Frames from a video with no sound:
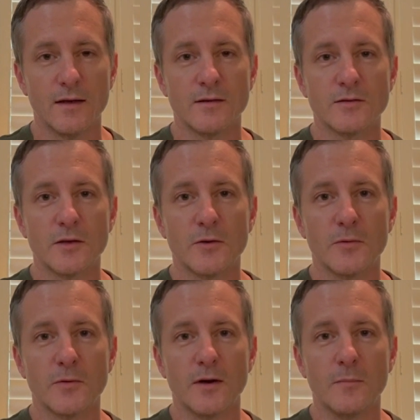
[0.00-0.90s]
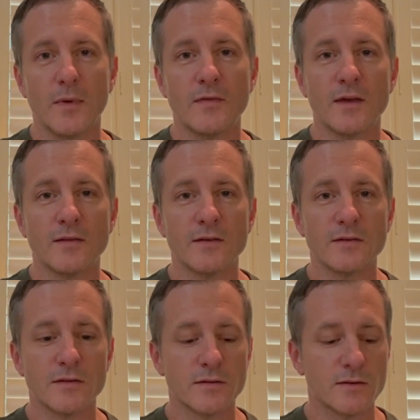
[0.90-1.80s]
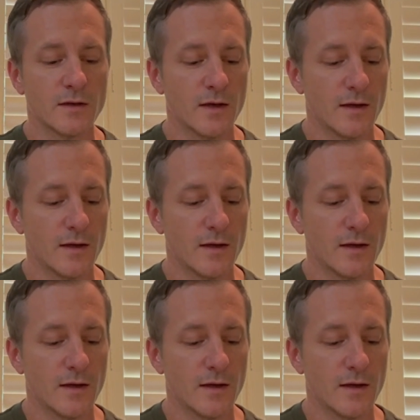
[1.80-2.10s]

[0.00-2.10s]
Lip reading: And so I think this is,